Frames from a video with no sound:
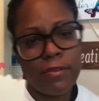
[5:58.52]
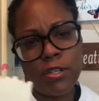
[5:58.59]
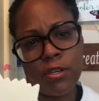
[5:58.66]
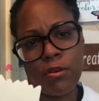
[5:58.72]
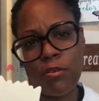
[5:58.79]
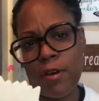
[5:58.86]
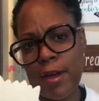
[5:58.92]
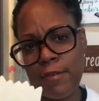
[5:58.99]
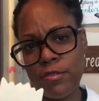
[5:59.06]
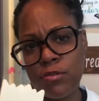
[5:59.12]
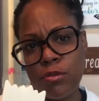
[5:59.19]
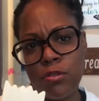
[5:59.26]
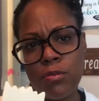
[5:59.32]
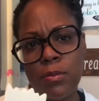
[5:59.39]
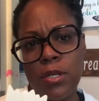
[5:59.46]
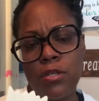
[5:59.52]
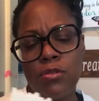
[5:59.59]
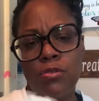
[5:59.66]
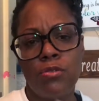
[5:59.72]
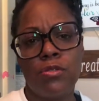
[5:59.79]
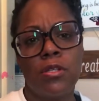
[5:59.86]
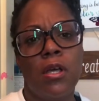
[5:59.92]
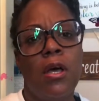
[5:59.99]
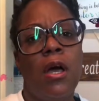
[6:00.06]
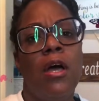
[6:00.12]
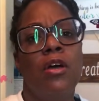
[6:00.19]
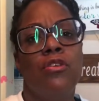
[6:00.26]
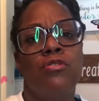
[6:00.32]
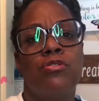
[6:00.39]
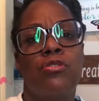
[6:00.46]
your craft store you may use,
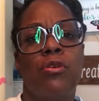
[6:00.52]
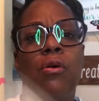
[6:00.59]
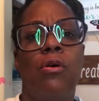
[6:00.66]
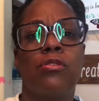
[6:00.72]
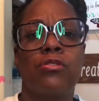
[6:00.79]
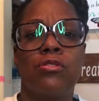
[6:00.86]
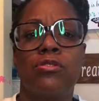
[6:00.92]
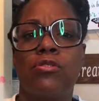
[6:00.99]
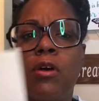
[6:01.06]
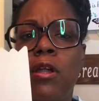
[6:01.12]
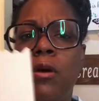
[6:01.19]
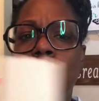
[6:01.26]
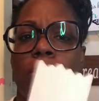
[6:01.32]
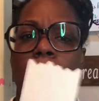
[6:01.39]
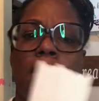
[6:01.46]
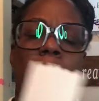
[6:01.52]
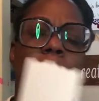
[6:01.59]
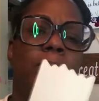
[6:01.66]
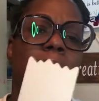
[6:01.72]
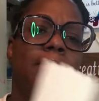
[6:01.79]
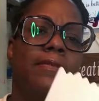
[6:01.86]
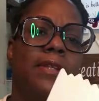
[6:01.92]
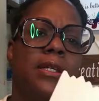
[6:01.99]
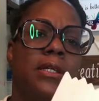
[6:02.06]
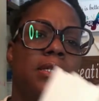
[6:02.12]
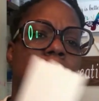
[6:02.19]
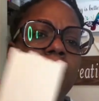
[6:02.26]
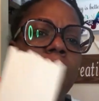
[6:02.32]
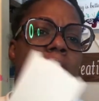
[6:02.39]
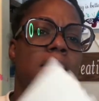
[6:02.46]
you should also start out with a couple of these.
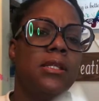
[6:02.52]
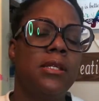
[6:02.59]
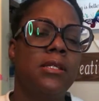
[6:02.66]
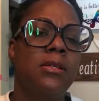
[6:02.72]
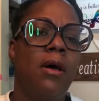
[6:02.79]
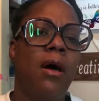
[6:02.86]
These will